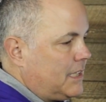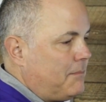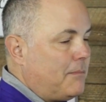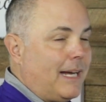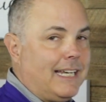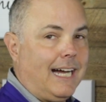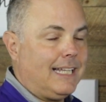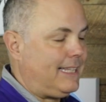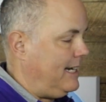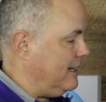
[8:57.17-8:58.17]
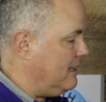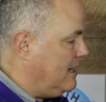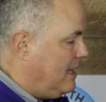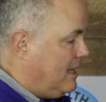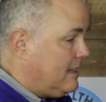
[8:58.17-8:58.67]
give me my dot there.
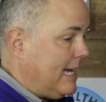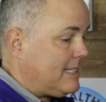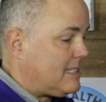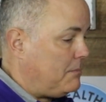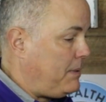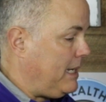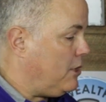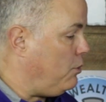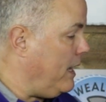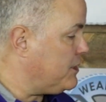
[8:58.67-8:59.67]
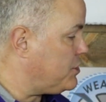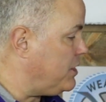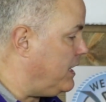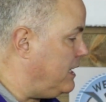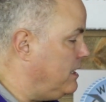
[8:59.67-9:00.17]
That's the big
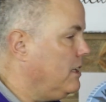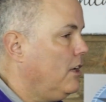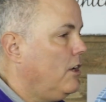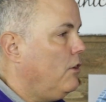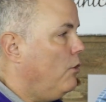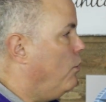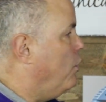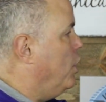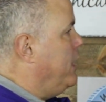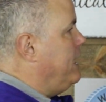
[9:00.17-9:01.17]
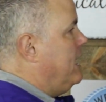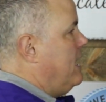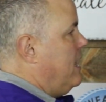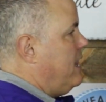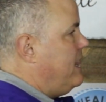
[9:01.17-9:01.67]
question on
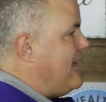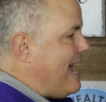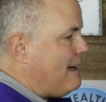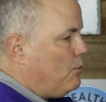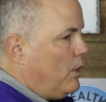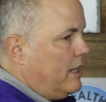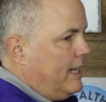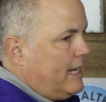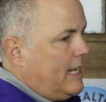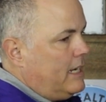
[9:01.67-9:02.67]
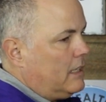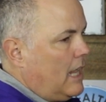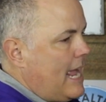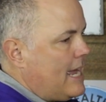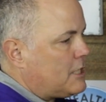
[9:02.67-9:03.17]
that one. And then the
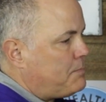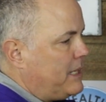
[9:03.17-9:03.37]
last